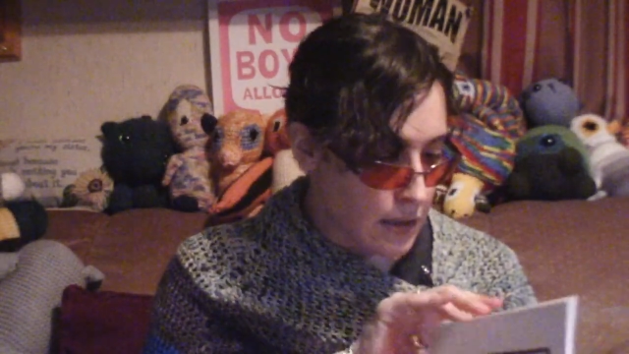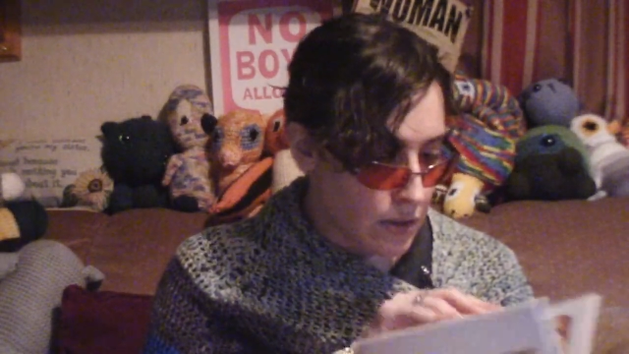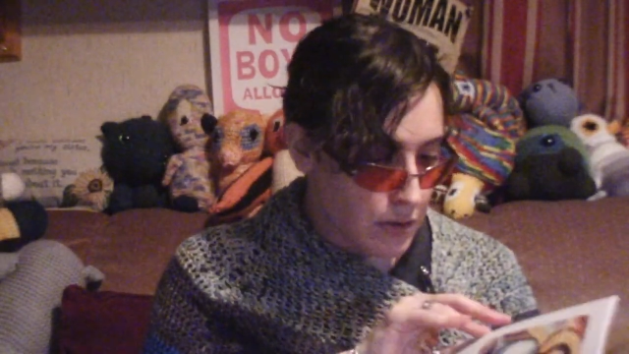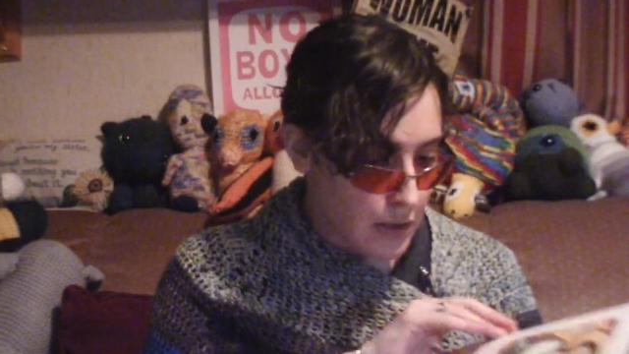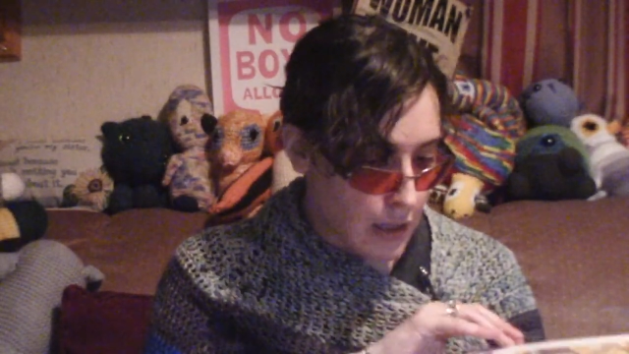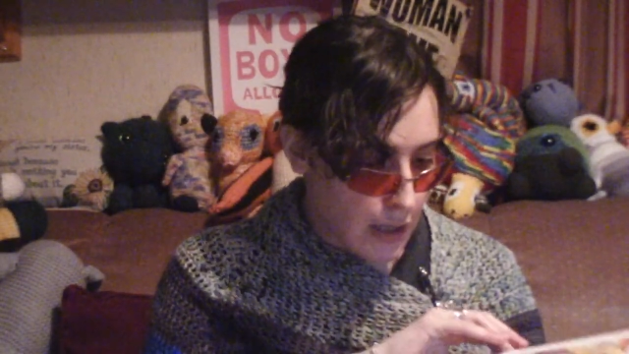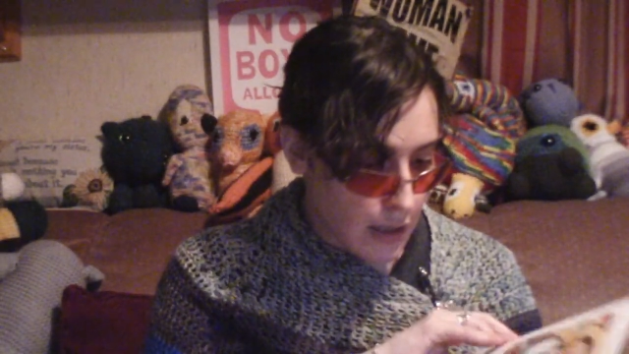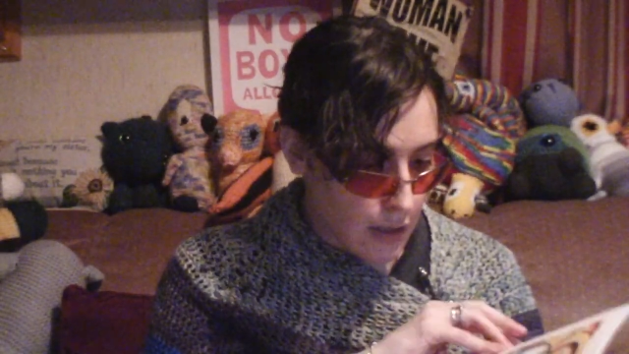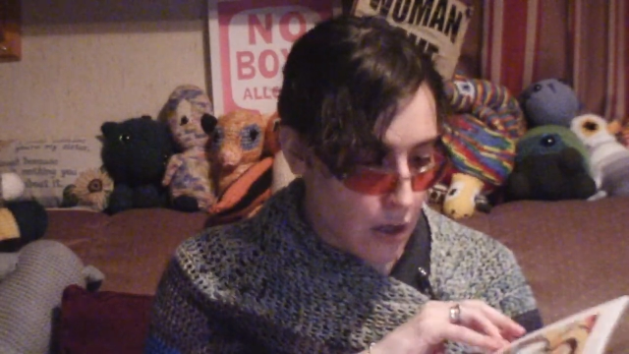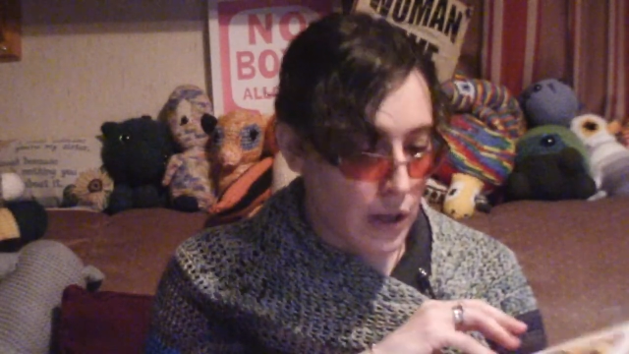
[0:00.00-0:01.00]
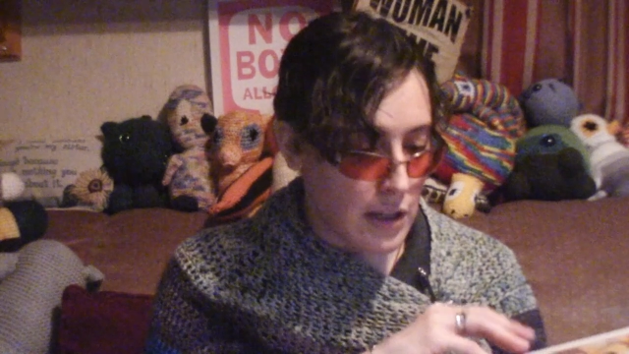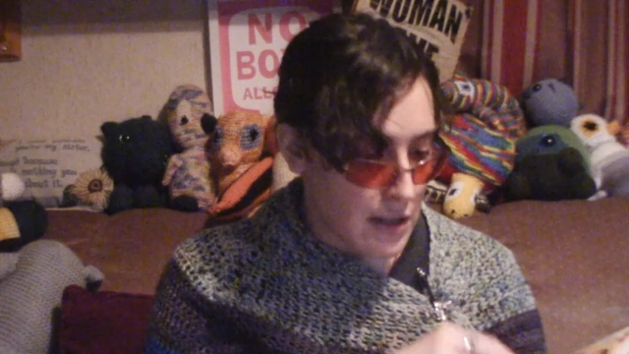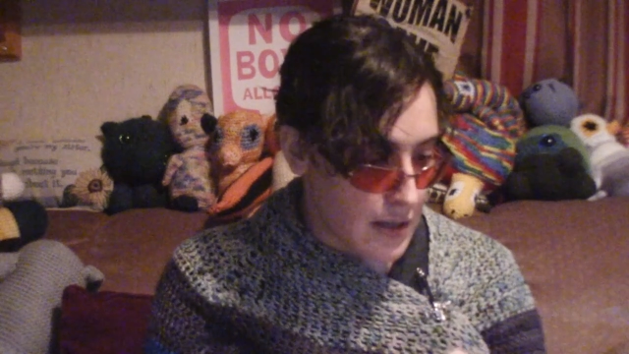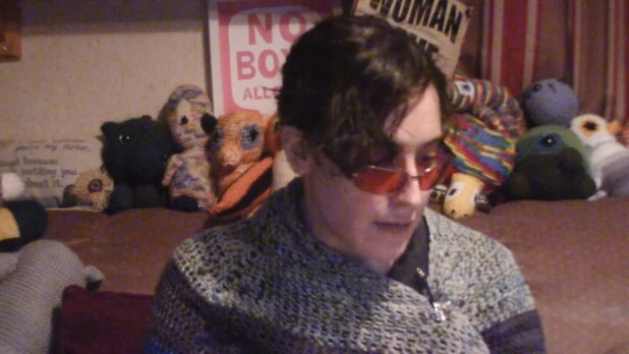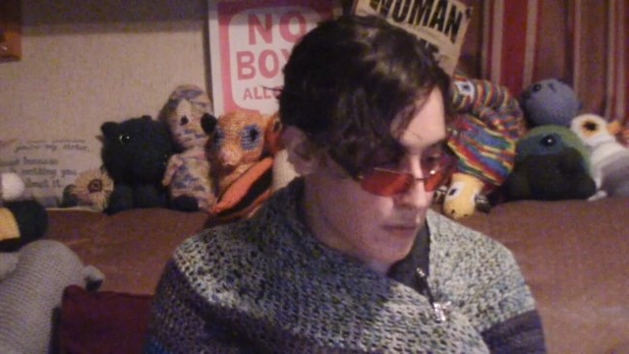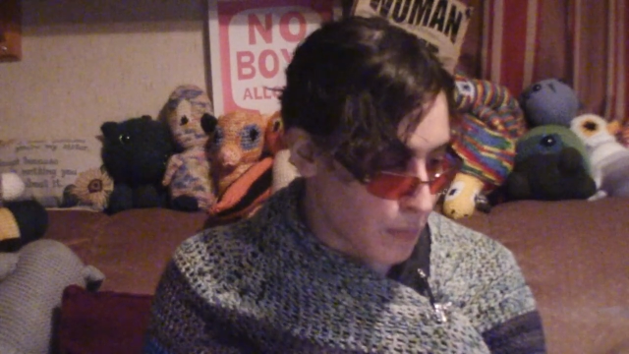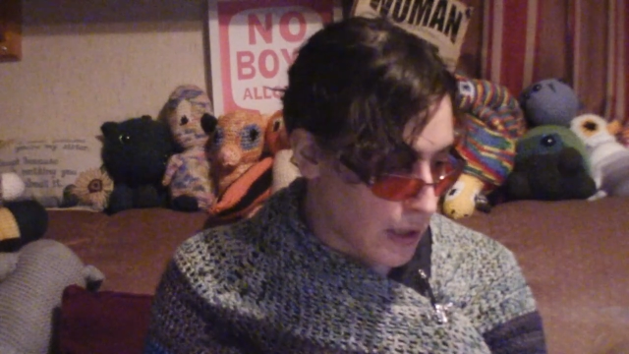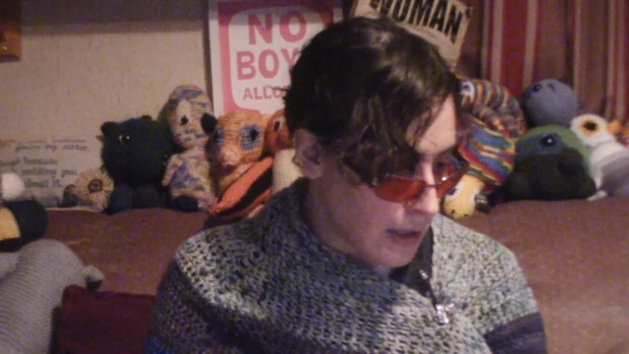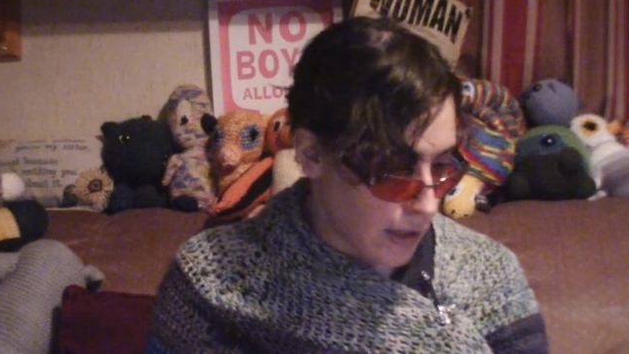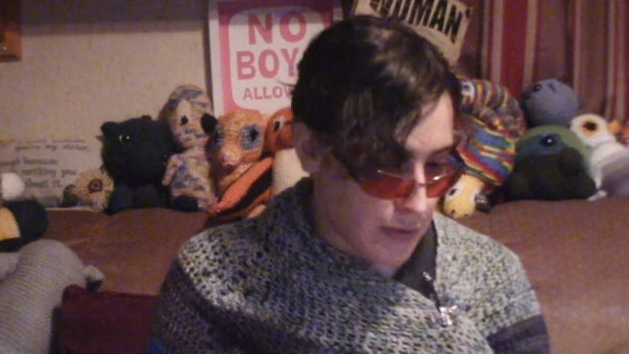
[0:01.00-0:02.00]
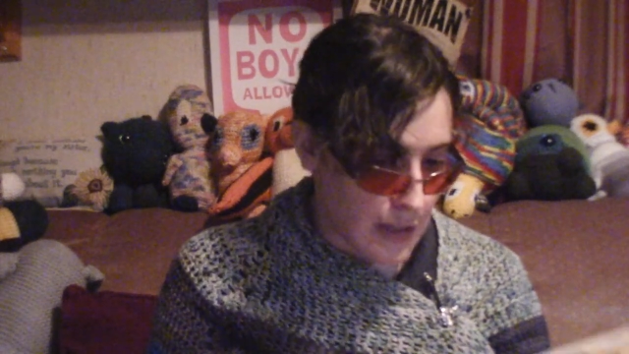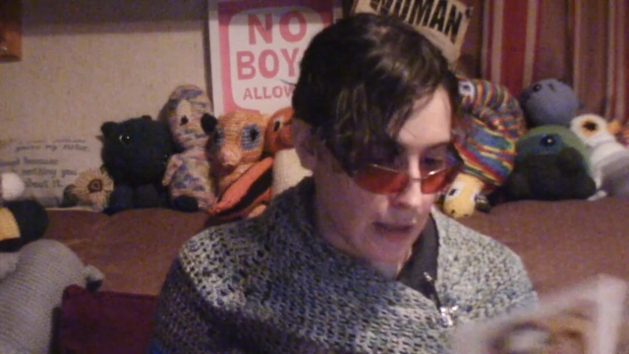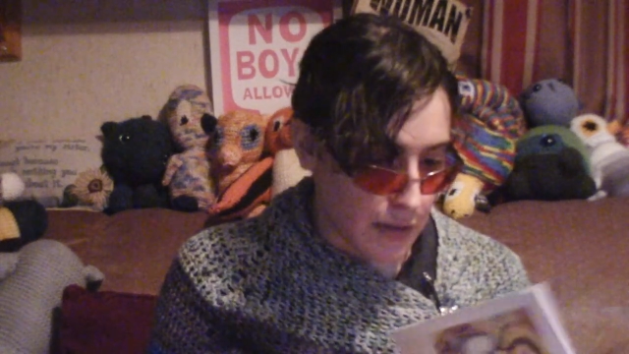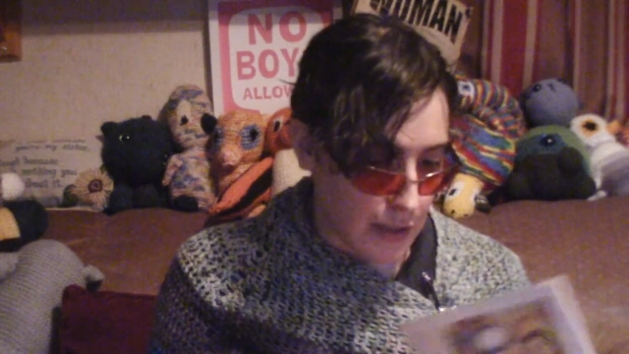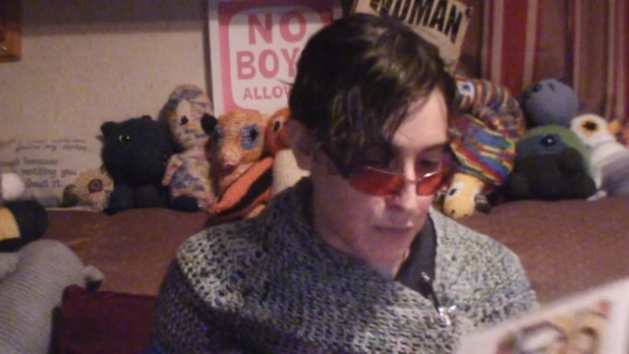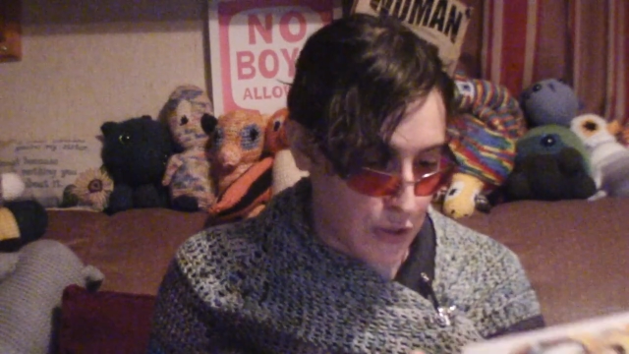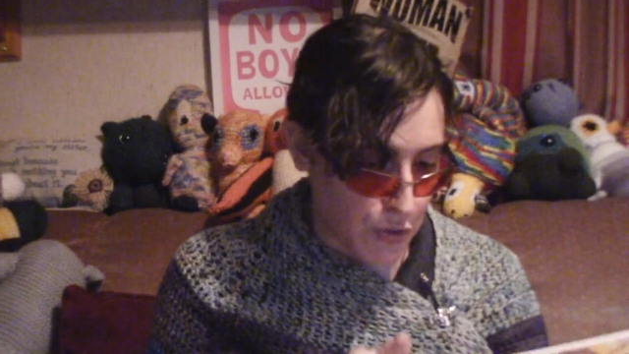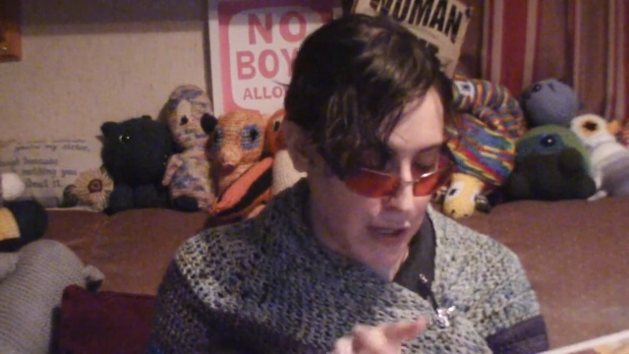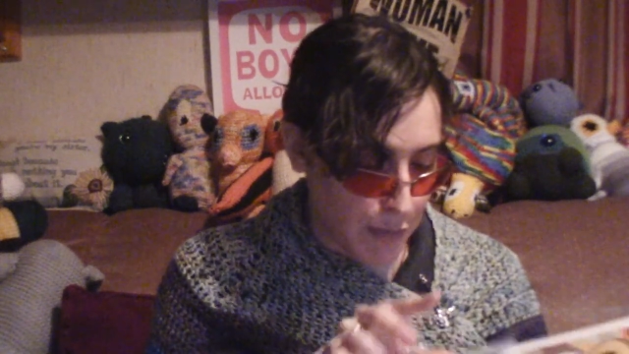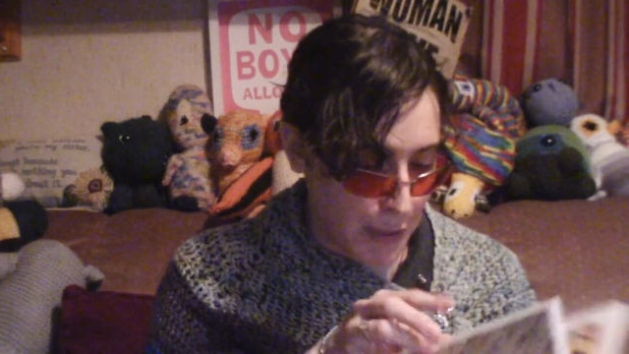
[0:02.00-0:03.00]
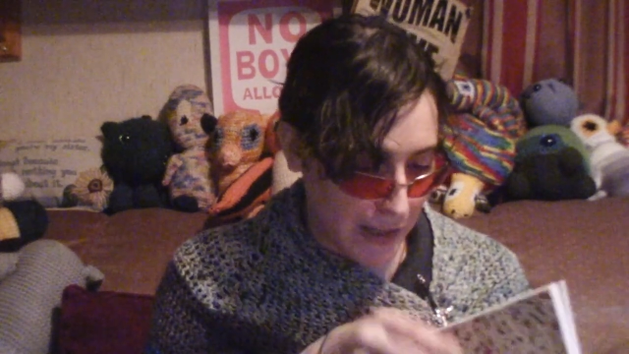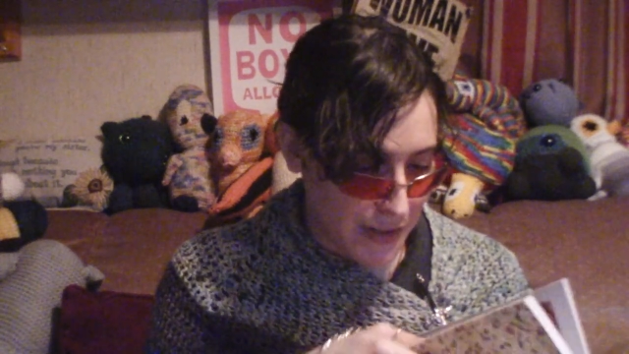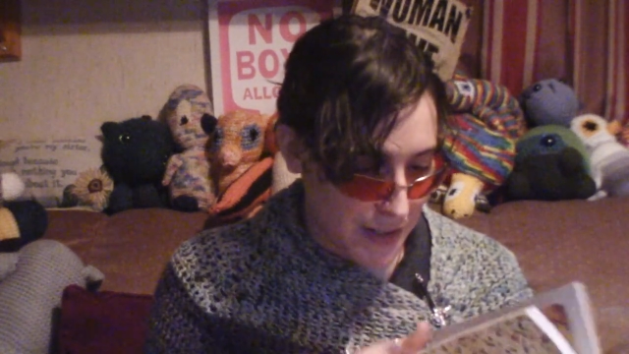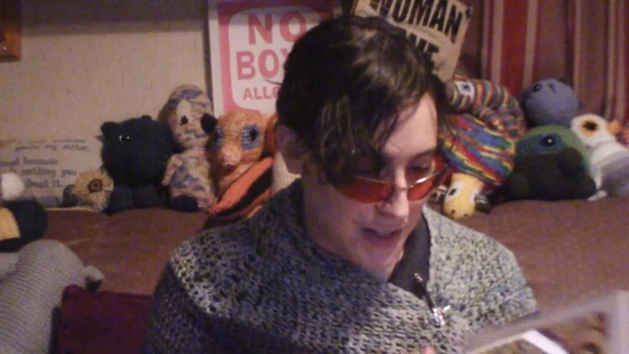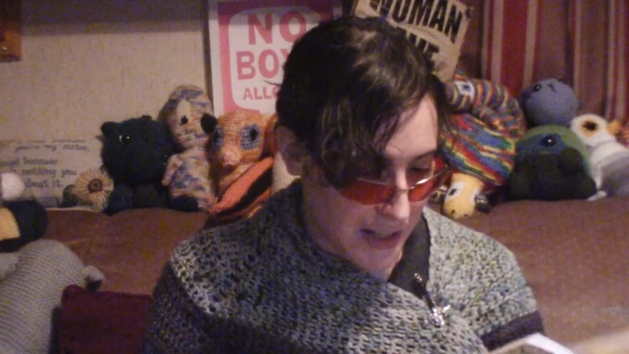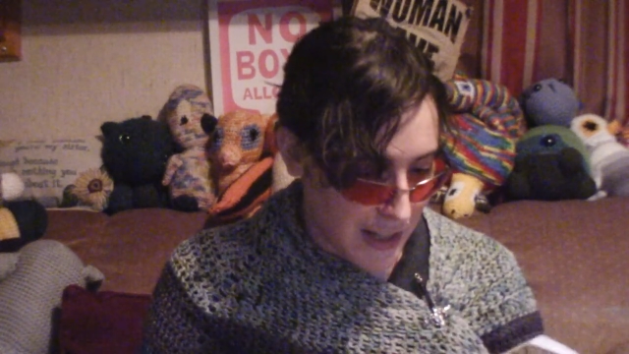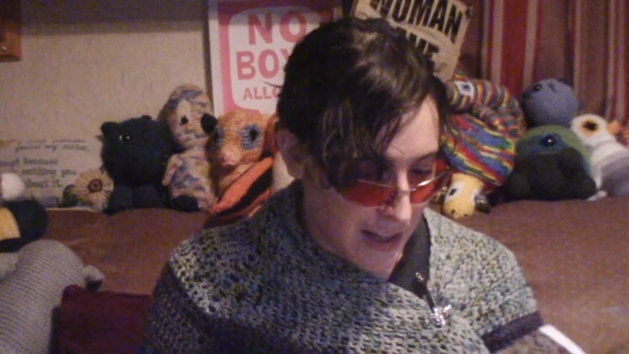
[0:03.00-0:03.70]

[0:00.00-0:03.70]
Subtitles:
looks like, okay, it does have some writing. I was going to say, it looks like it's majority of pictures.